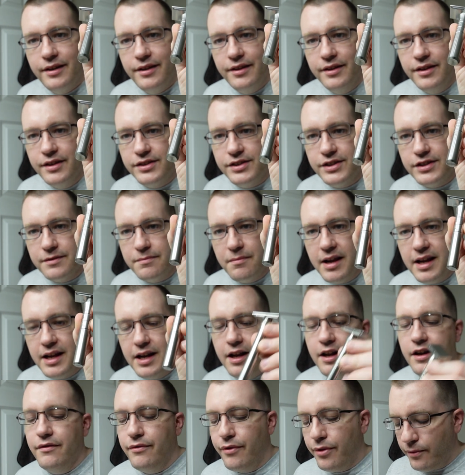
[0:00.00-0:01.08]
This is made
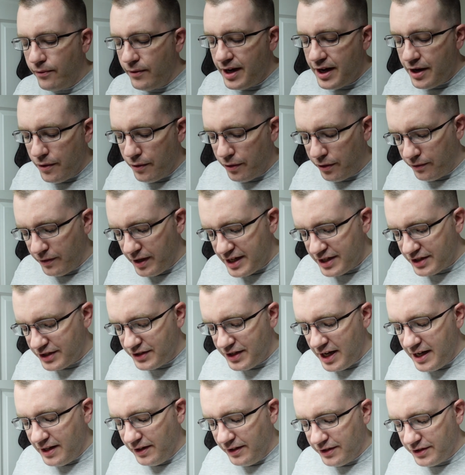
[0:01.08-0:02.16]
out of 303
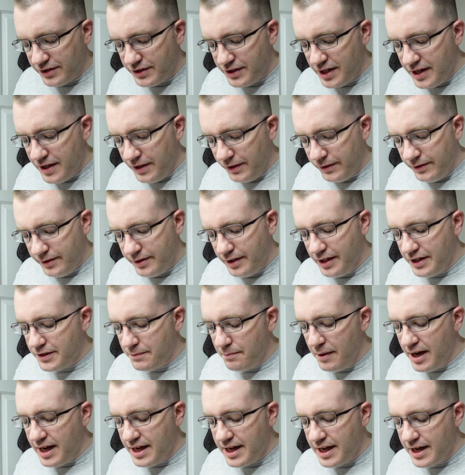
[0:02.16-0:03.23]
stainless steel. It's
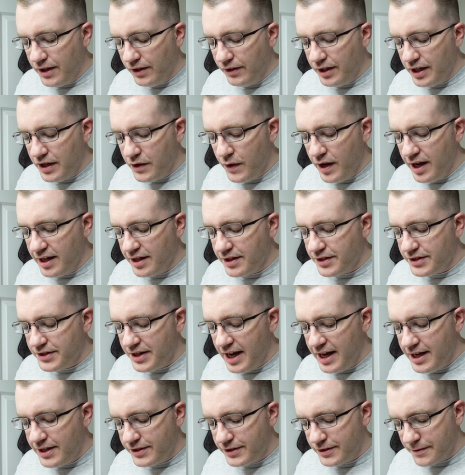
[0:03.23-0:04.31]
made here in the United
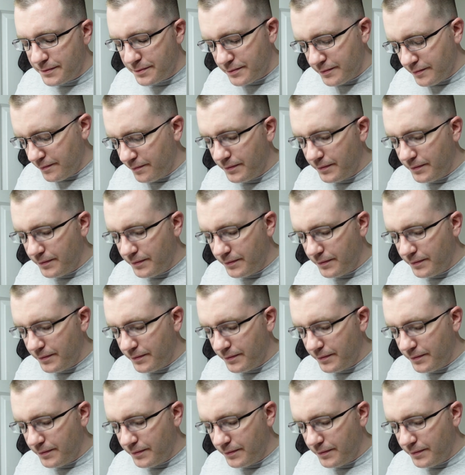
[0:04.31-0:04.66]
States.